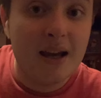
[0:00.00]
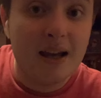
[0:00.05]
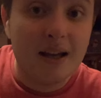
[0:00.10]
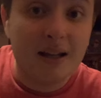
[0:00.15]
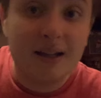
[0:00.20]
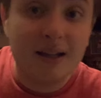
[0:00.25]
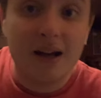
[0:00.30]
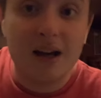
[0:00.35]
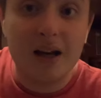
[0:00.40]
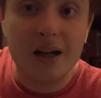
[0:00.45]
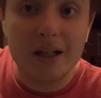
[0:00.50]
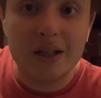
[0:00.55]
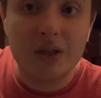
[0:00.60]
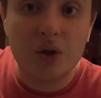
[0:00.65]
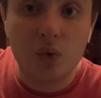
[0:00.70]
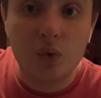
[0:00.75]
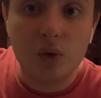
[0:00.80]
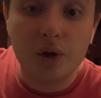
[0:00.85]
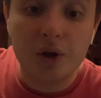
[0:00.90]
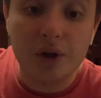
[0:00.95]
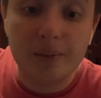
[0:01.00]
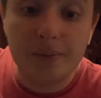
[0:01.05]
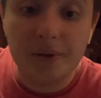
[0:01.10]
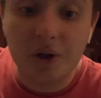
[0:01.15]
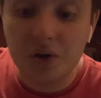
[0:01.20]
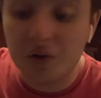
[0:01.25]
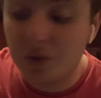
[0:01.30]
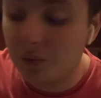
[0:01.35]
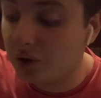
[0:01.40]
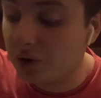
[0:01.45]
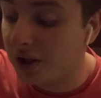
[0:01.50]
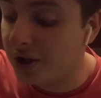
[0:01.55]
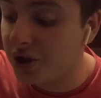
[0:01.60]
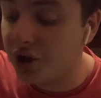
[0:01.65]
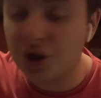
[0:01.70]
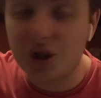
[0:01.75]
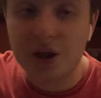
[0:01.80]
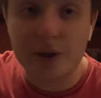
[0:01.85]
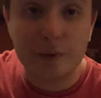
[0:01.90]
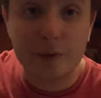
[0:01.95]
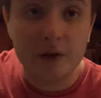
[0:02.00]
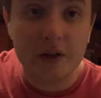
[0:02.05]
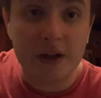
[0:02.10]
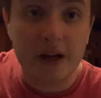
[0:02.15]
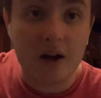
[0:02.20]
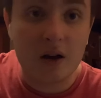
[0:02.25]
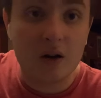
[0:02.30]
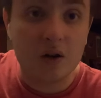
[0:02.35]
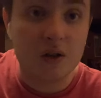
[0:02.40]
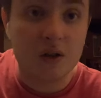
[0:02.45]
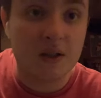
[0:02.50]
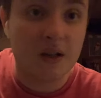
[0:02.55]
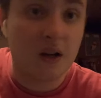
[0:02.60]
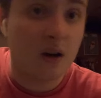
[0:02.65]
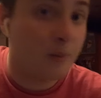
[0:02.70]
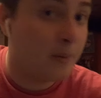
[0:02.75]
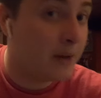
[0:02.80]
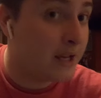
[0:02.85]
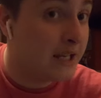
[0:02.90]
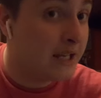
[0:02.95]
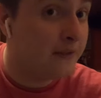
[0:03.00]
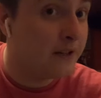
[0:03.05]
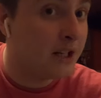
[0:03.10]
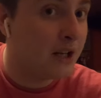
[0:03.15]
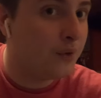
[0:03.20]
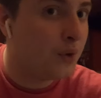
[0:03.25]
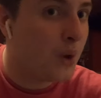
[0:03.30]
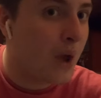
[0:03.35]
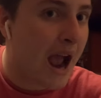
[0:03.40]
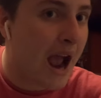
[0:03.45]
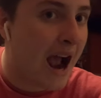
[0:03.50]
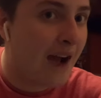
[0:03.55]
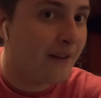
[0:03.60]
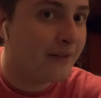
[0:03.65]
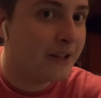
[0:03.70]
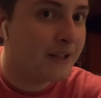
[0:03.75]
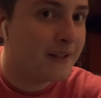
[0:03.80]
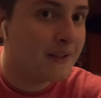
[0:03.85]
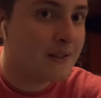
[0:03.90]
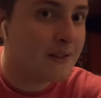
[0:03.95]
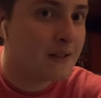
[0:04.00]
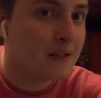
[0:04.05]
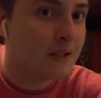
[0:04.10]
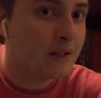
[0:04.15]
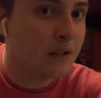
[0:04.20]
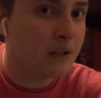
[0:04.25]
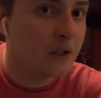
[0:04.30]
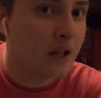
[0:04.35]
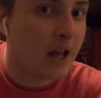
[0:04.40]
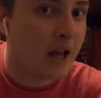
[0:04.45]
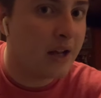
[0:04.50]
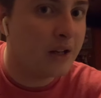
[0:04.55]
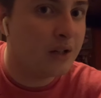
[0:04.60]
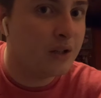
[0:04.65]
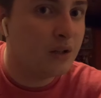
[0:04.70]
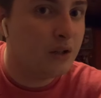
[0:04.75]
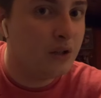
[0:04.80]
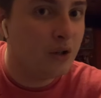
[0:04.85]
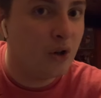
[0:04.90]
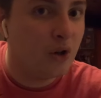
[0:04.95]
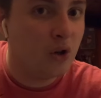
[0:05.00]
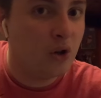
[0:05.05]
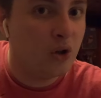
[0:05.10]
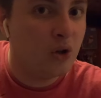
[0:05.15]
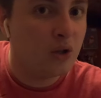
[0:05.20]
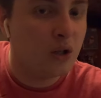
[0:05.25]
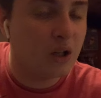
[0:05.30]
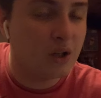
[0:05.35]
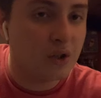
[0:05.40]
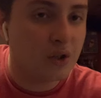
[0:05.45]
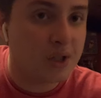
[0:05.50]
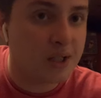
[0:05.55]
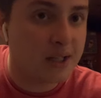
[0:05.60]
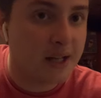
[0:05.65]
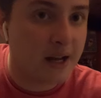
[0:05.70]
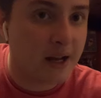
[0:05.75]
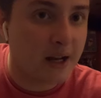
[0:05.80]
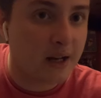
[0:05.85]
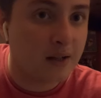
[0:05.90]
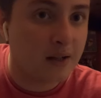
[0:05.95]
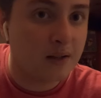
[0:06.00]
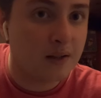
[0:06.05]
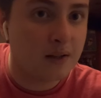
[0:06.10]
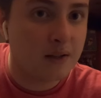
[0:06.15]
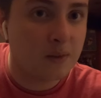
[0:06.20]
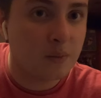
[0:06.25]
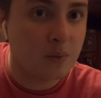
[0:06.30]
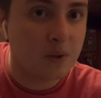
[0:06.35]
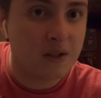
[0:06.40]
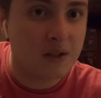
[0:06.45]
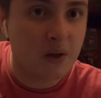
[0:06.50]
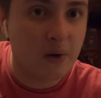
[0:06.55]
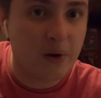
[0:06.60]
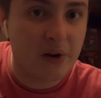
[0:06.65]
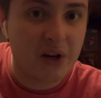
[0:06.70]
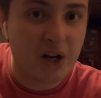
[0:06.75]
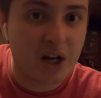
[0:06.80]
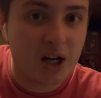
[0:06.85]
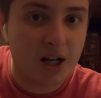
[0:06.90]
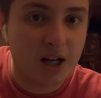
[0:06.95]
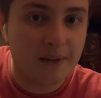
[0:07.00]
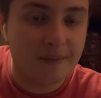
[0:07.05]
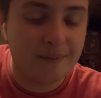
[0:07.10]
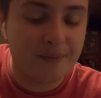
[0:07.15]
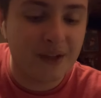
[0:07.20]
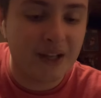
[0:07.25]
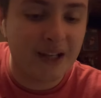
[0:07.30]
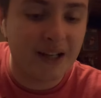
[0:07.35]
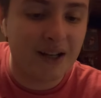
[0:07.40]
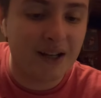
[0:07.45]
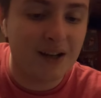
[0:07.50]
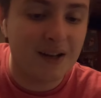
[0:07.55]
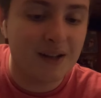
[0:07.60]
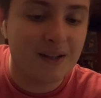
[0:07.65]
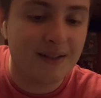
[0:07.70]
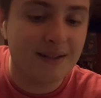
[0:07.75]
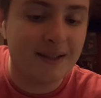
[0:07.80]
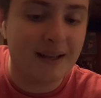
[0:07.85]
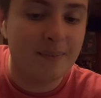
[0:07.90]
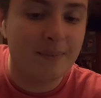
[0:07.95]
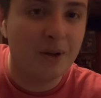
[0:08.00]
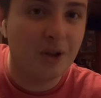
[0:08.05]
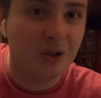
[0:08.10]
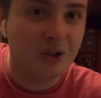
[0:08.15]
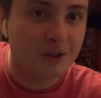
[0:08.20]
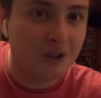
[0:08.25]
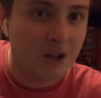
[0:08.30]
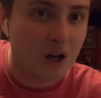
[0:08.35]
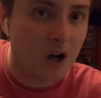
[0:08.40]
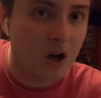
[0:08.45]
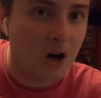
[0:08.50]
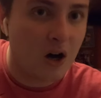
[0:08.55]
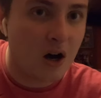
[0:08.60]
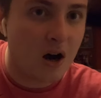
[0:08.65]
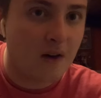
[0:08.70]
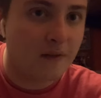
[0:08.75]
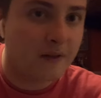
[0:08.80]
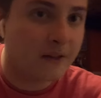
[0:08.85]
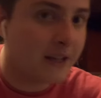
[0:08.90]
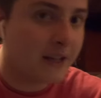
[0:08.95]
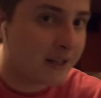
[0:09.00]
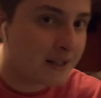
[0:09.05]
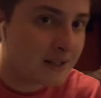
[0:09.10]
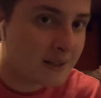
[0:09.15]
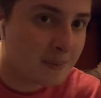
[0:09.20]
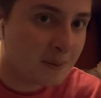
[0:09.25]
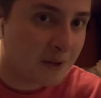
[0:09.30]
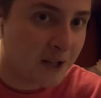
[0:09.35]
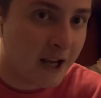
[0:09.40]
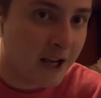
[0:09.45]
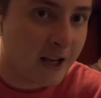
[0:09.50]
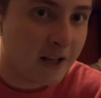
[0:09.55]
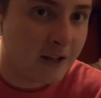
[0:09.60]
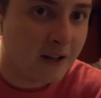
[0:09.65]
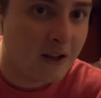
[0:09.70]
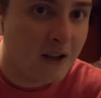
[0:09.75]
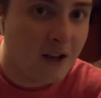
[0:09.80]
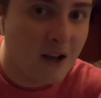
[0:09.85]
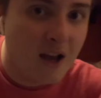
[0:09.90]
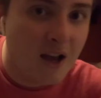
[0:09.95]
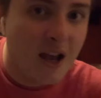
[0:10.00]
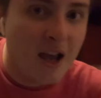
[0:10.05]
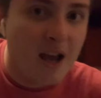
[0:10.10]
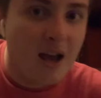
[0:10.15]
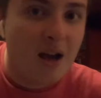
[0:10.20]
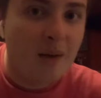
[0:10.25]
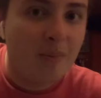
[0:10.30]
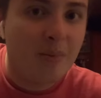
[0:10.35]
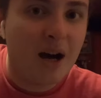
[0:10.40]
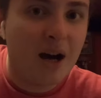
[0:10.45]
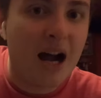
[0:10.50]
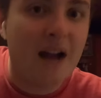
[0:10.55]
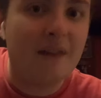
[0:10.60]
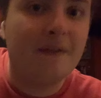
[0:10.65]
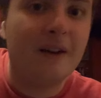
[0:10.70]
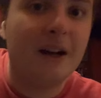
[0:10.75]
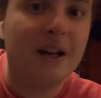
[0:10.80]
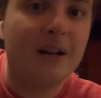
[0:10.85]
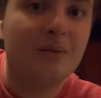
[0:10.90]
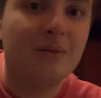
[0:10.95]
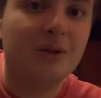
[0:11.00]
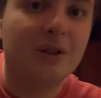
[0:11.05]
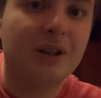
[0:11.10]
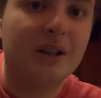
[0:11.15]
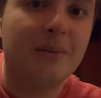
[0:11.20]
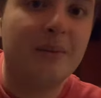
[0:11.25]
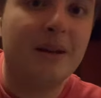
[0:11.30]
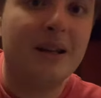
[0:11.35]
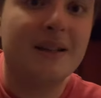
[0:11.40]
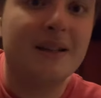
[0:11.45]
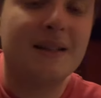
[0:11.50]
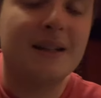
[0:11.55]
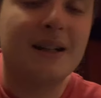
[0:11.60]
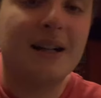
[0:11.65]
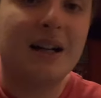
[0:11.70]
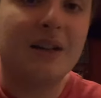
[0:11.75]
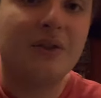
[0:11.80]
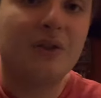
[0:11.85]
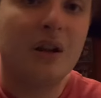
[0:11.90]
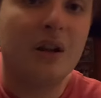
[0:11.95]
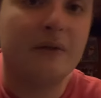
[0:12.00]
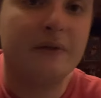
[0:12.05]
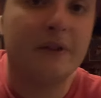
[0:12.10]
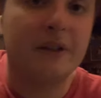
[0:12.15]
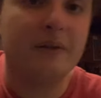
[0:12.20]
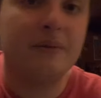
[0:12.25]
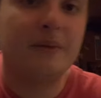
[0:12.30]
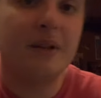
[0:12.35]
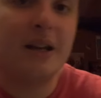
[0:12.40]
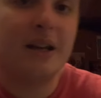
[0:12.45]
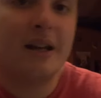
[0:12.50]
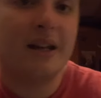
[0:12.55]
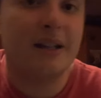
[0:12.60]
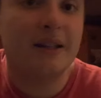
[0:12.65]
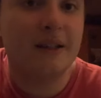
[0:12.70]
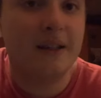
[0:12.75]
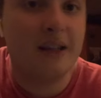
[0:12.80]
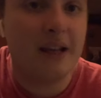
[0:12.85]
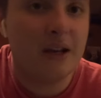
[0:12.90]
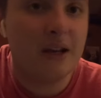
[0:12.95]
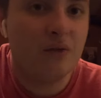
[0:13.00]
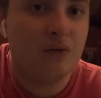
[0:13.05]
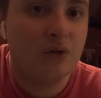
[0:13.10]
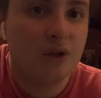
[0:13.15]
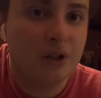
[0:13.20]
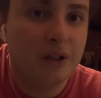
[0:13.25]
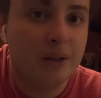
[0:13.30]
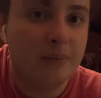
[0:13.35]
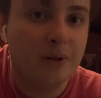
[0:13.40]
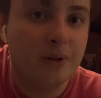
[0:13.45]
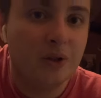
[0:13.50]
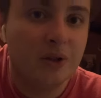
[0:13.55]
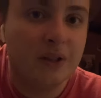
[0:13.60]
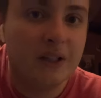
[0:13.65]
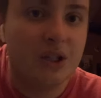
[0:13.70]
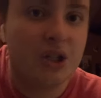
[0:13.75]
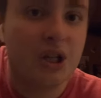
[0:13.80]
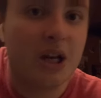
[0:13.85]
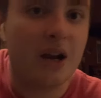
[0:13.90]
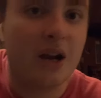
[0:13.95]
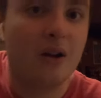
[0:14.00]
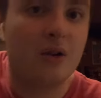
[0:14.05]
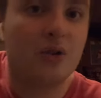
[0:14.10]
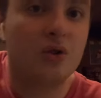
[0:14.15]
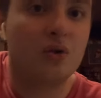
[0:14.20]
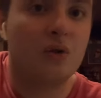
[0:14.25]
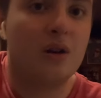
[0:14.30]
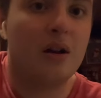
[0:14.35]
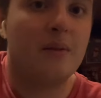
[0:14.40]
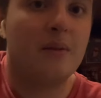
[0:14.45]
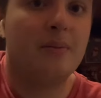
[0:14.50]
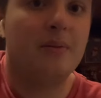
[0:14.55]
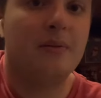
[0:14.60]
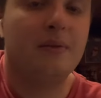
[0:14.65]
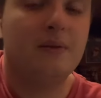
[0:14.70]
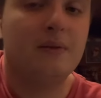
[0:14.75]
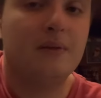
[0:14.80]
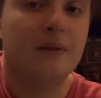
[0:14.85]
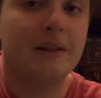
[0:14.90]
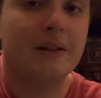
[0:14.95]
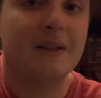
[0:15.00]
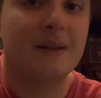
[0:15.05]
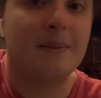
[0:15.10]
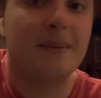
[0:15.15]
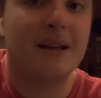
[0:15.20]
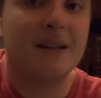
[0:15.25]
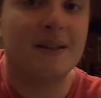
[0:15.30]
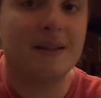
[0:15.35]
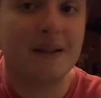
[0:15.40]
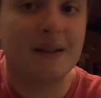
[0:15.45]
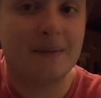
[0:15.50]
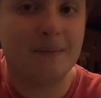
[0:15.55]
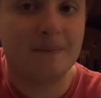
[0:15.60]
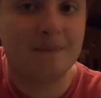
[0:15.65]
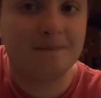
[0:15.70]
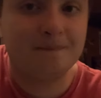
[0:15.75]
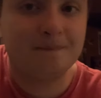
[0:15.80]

because you'll really build the relationship with the characters here. But even if you haven't, then you'll understand what's going on, because they build it all off and they explain. But I find it really amazing. I love it. And they really build each character up. It's amazing.